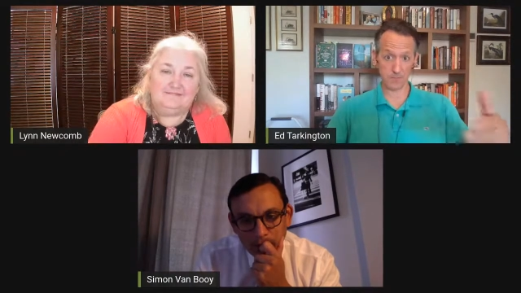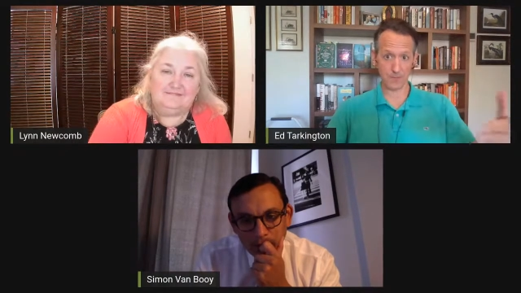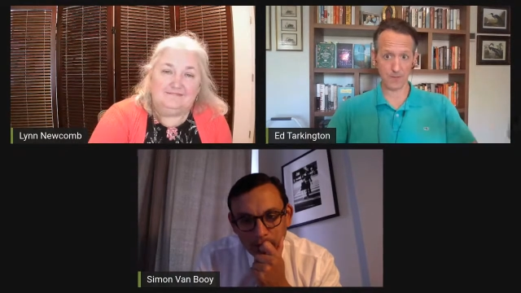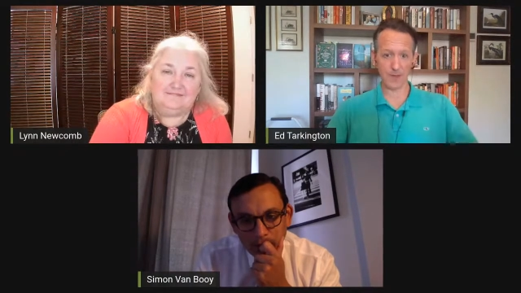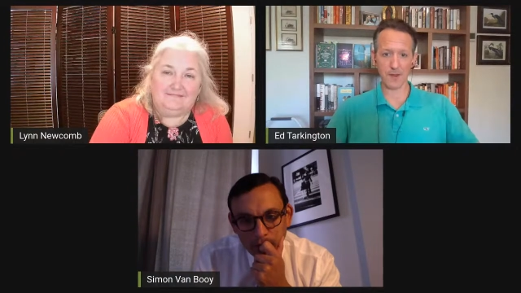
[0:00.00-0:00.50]

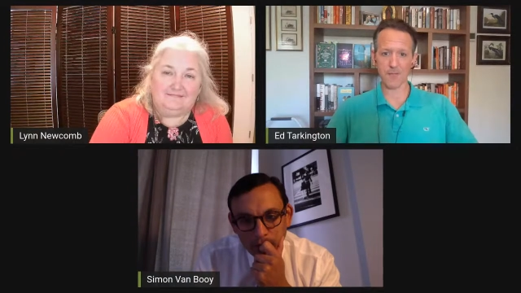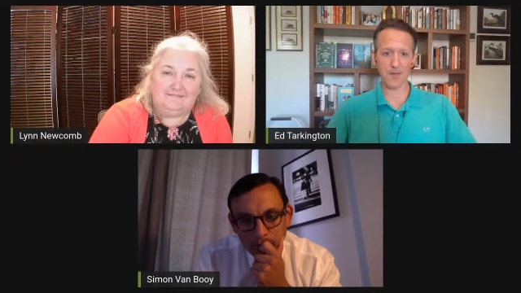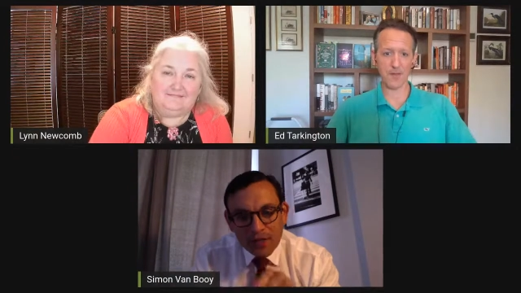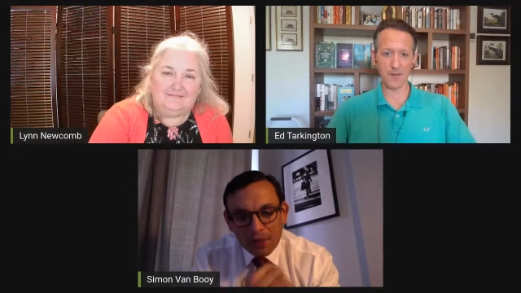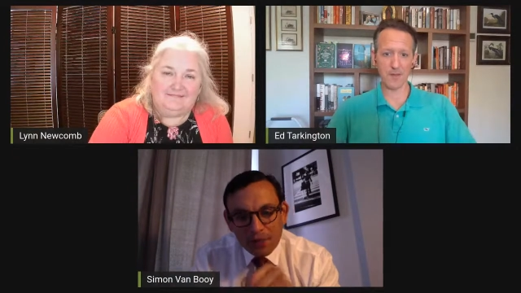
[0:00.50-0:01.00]
Speaker 1: Go ahead I,
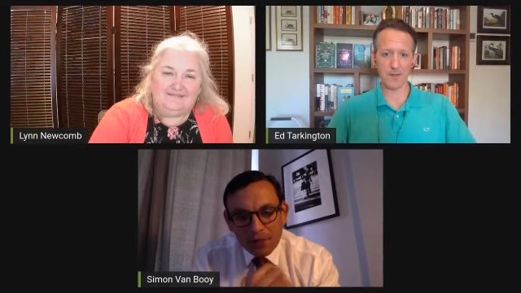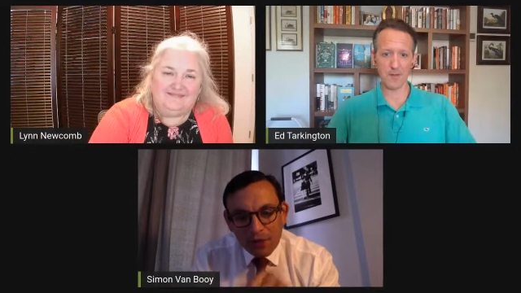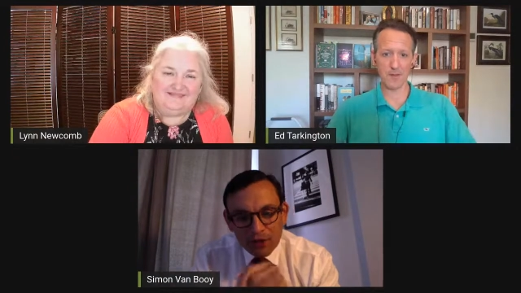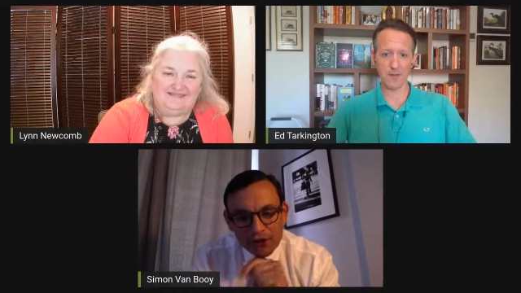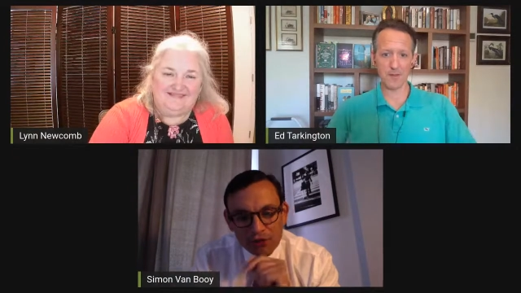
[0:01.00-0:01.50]
took my
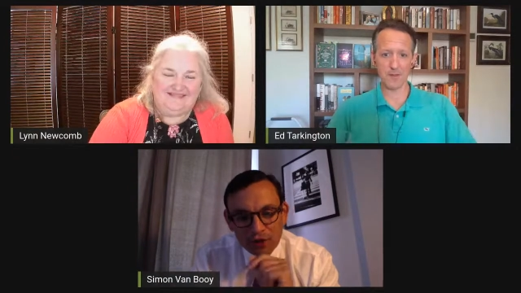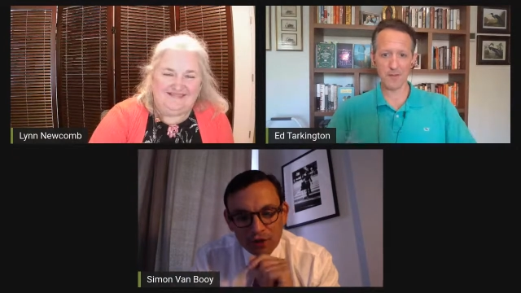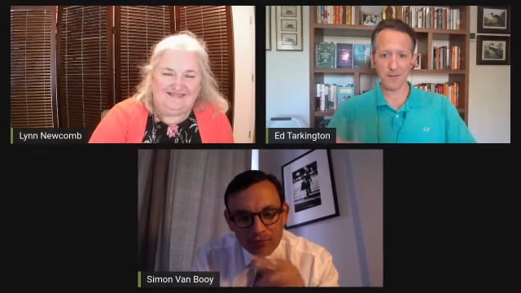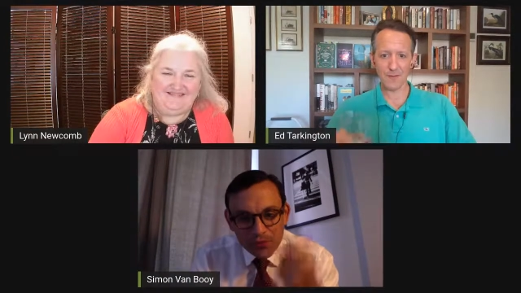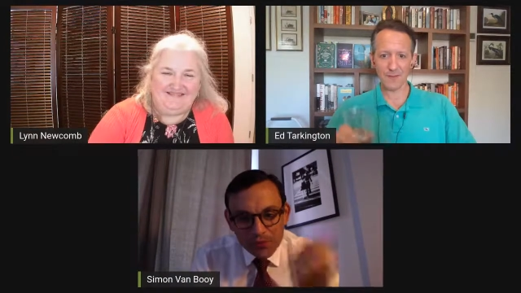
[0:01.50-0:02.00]
first
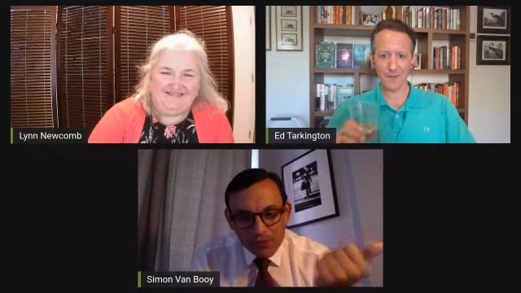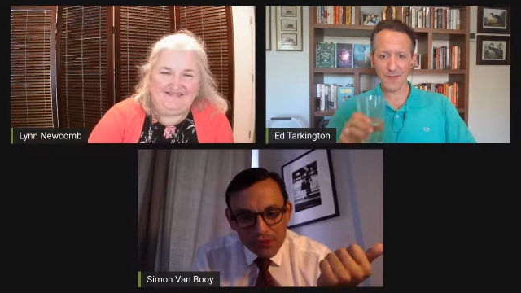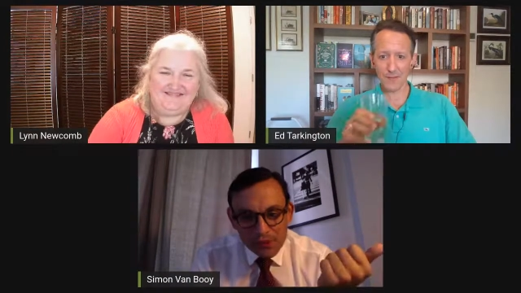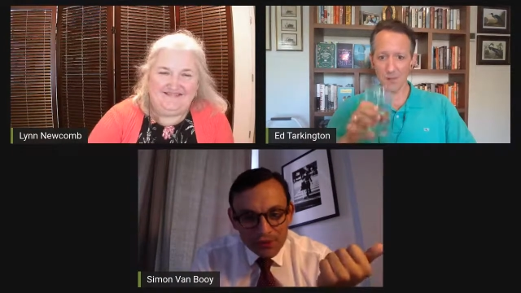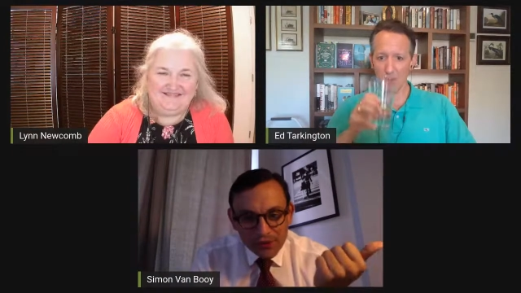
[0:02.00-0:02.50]
draft, put them in
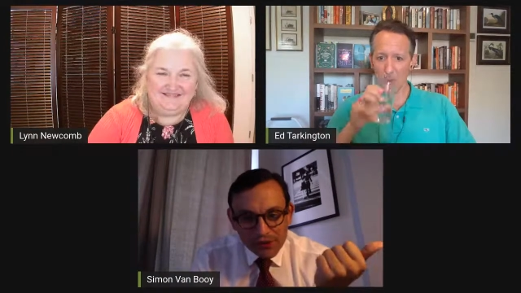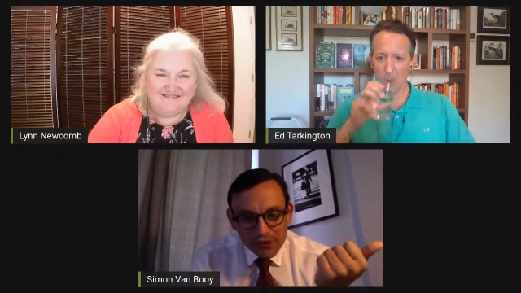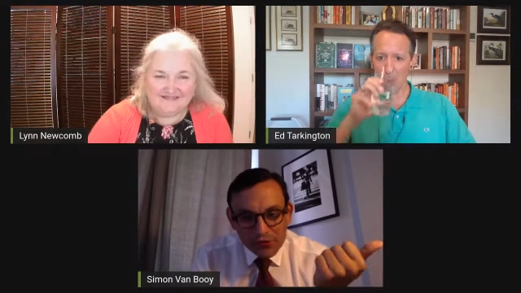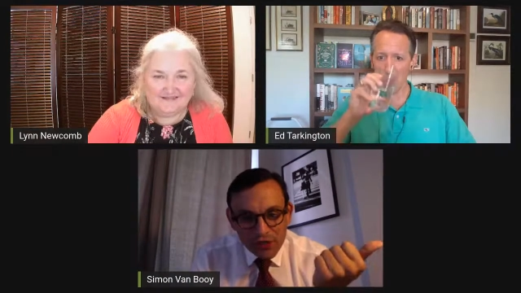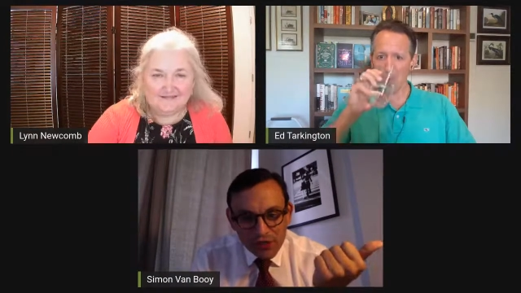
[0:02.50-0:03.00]
someone
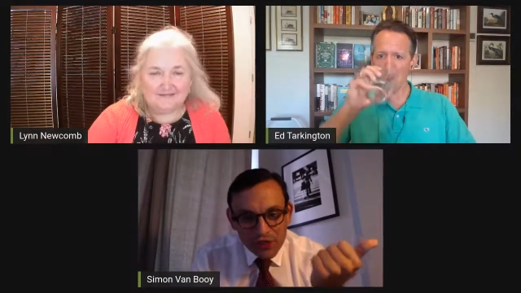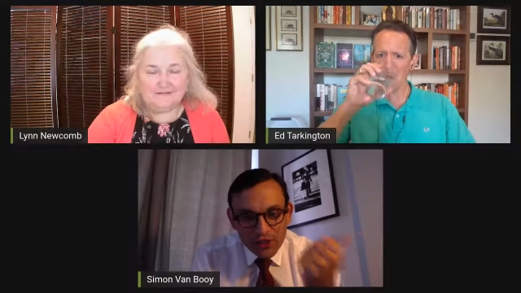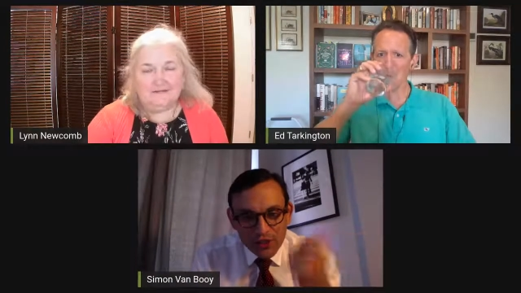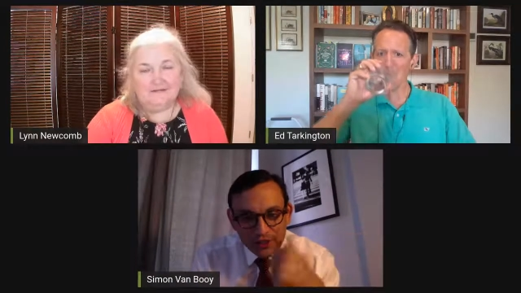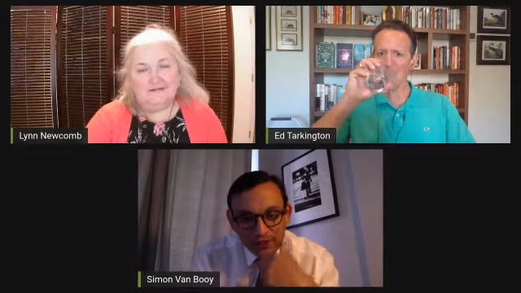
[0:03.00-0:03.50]
else's trash
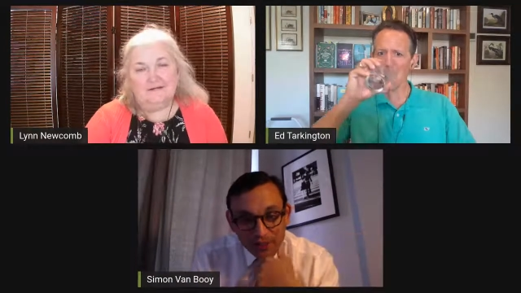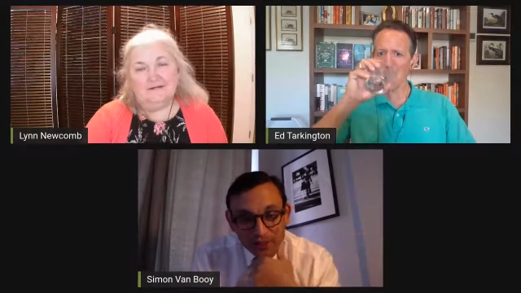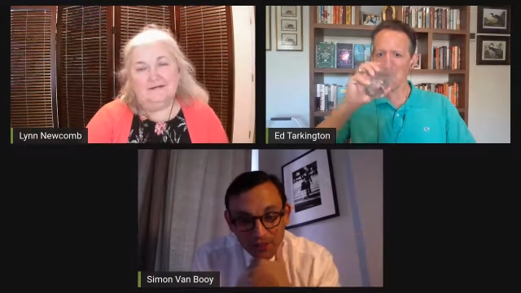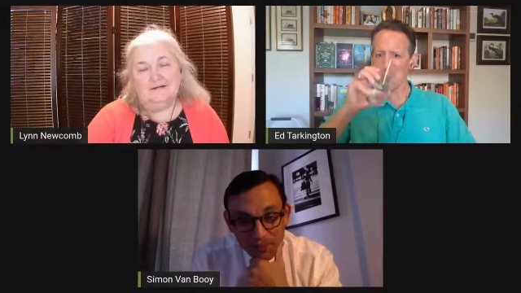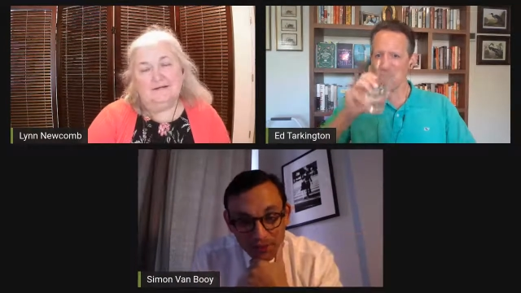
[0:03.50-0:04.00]
can.
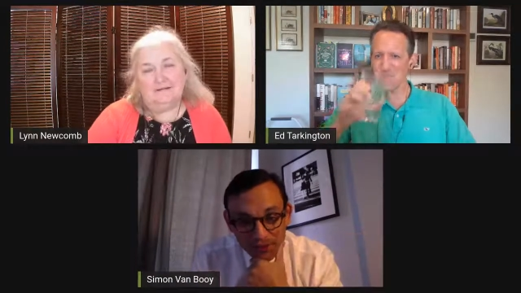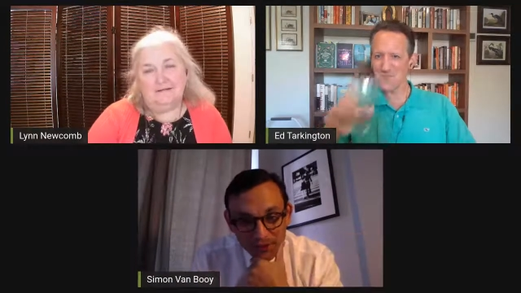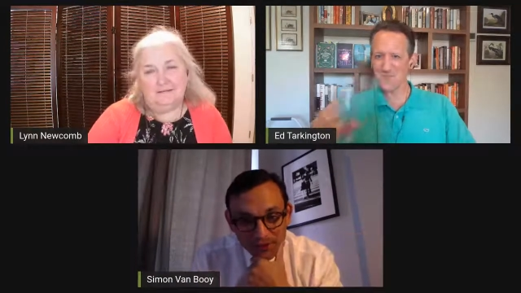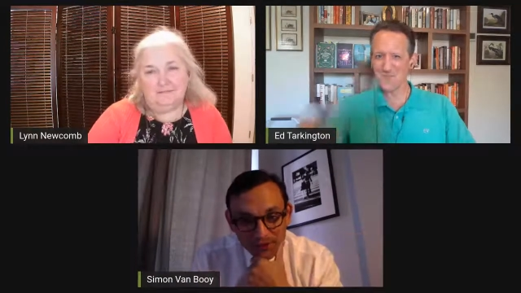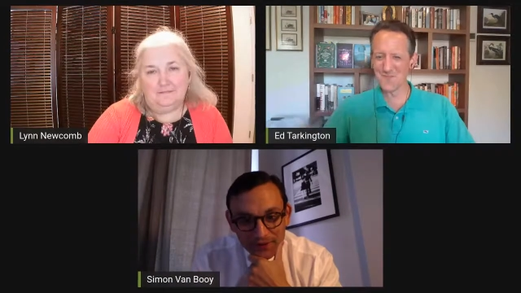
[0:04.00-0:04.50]
That's how bad
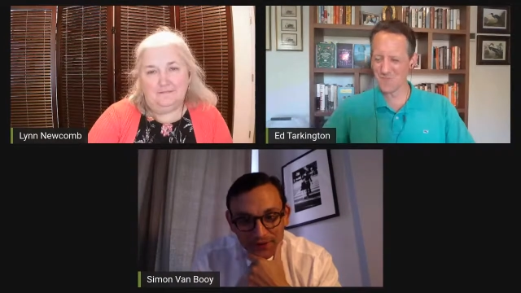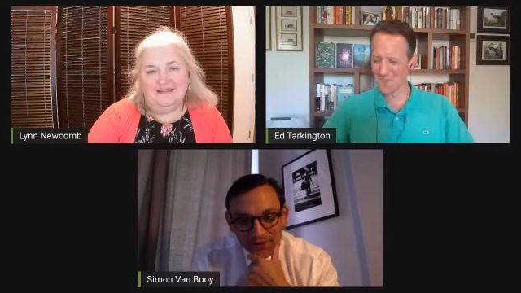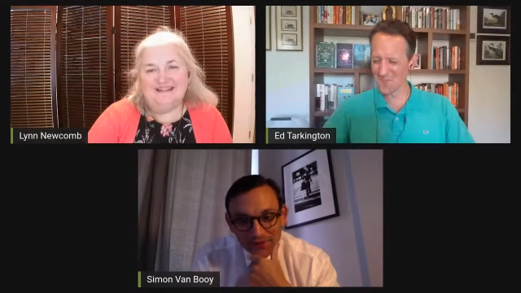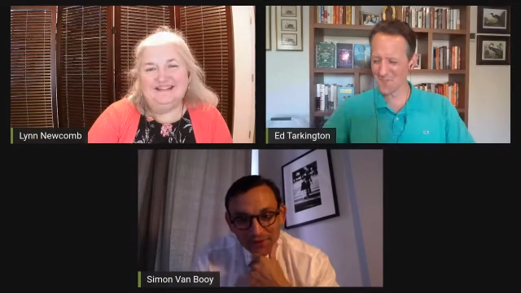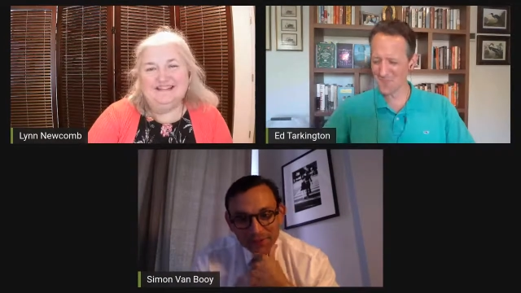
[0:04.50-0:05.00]
they
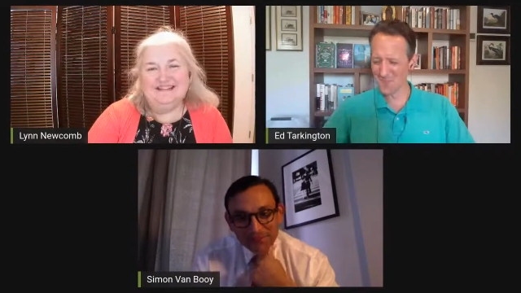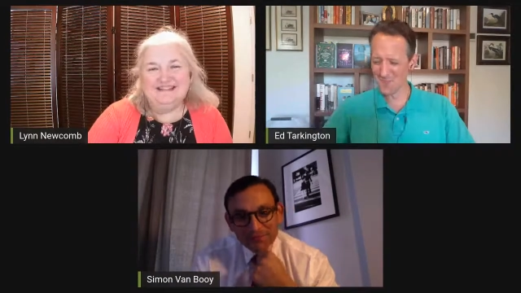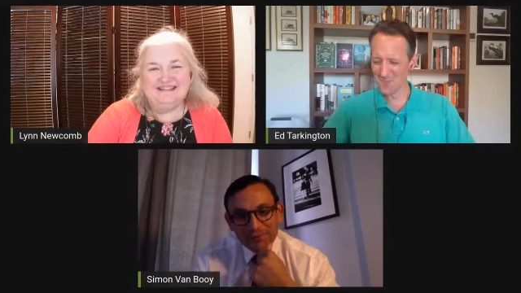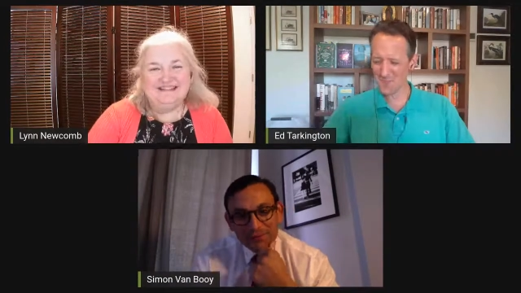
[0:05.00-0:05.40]
are.